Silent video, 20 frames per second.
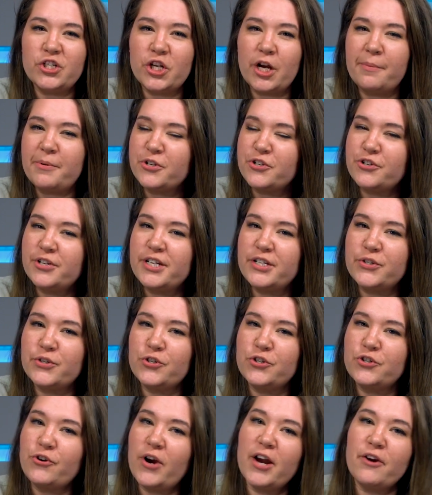geometries
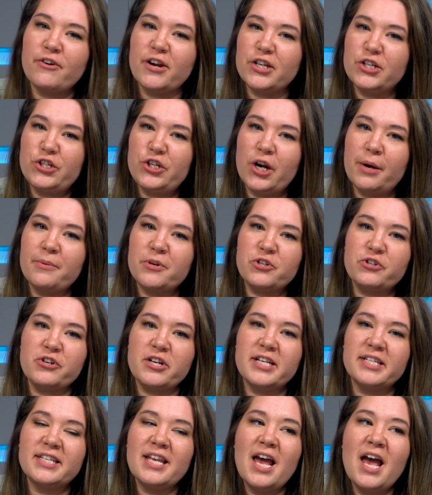or dry erase
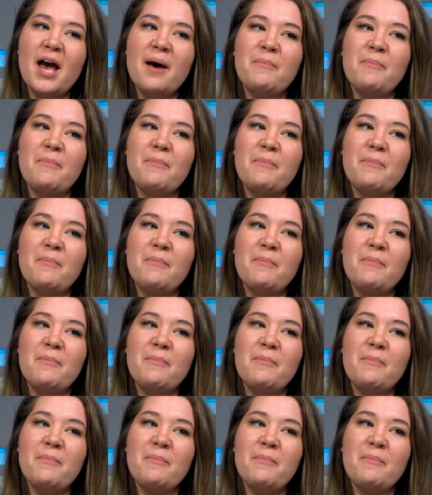geometries.